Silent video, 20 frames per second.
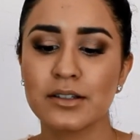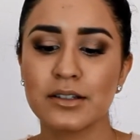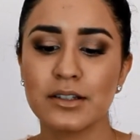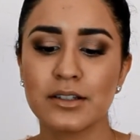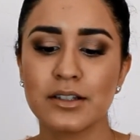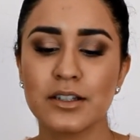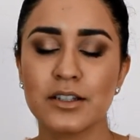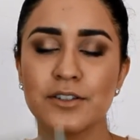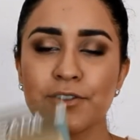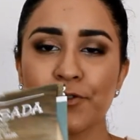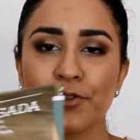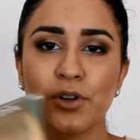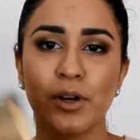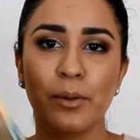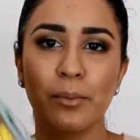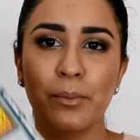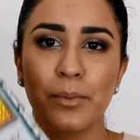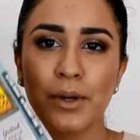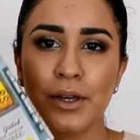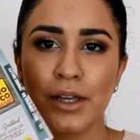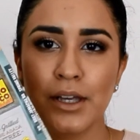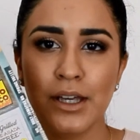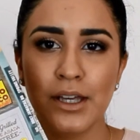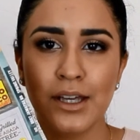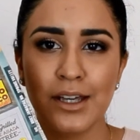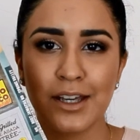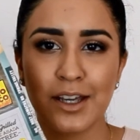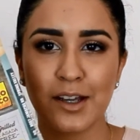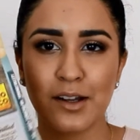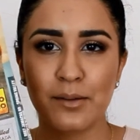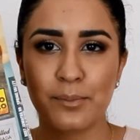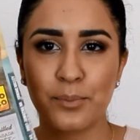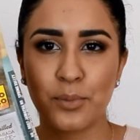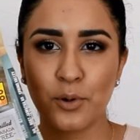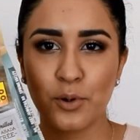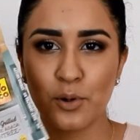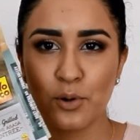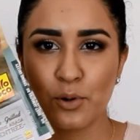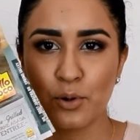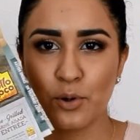This is from El
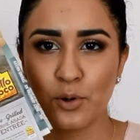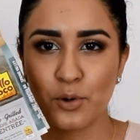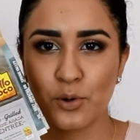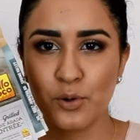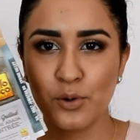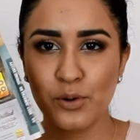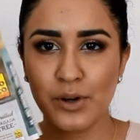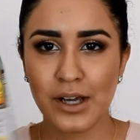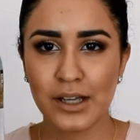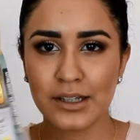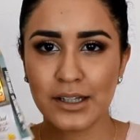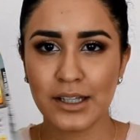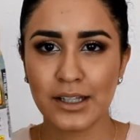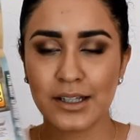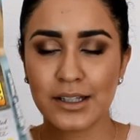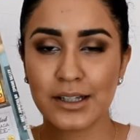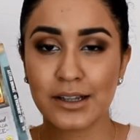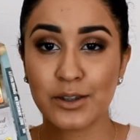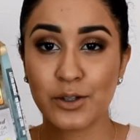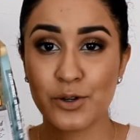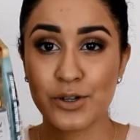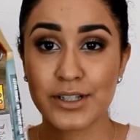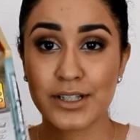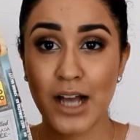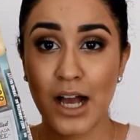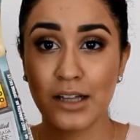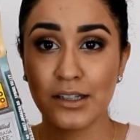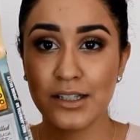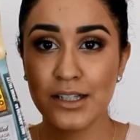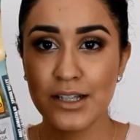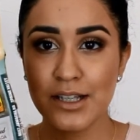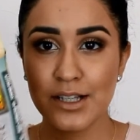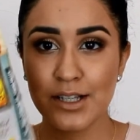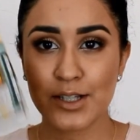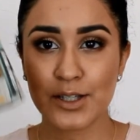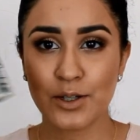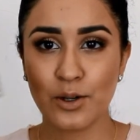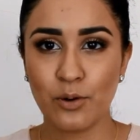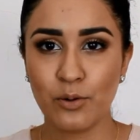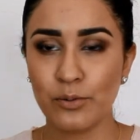Pollo Loco. I like their salads,
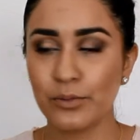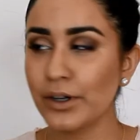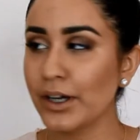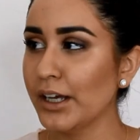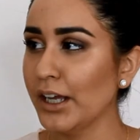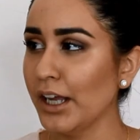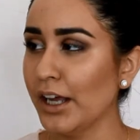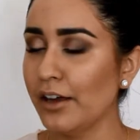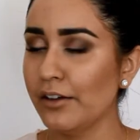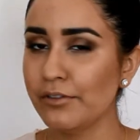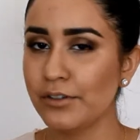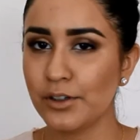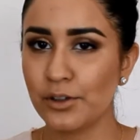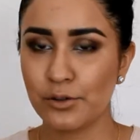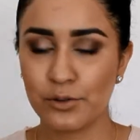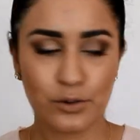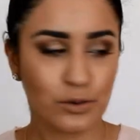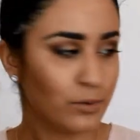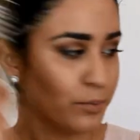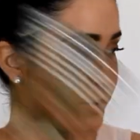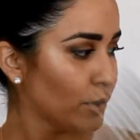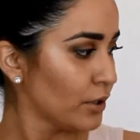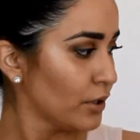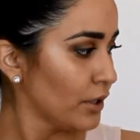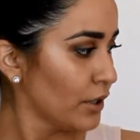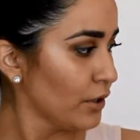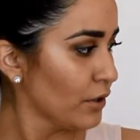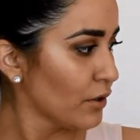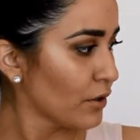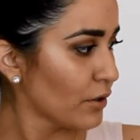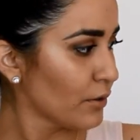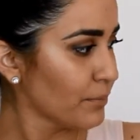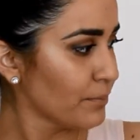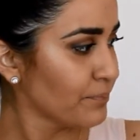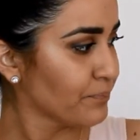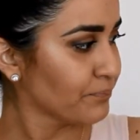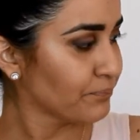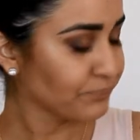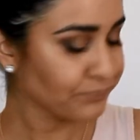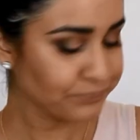so I have another coupon here.